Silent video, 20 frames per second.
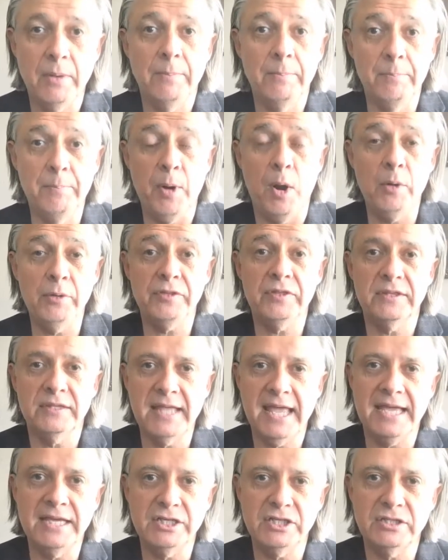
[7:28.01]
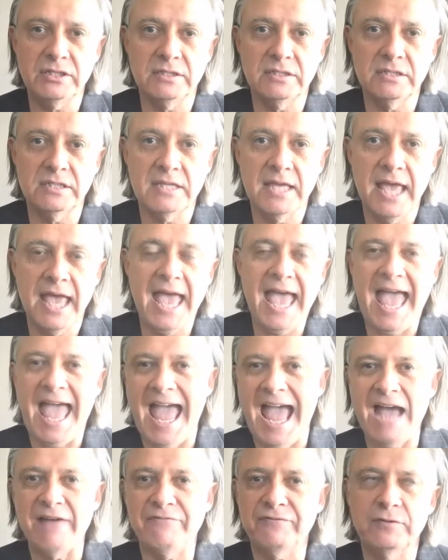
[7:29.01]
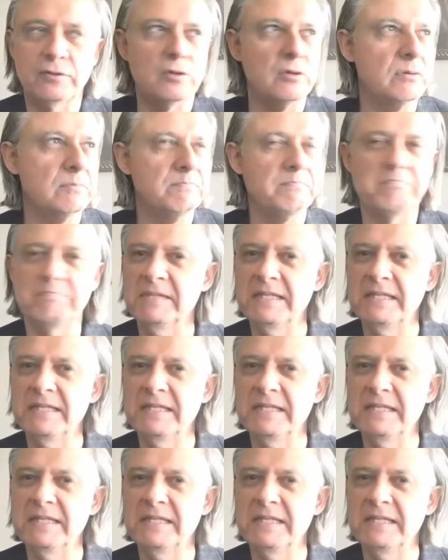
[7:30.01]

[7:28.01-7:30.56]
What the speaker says: both nations after,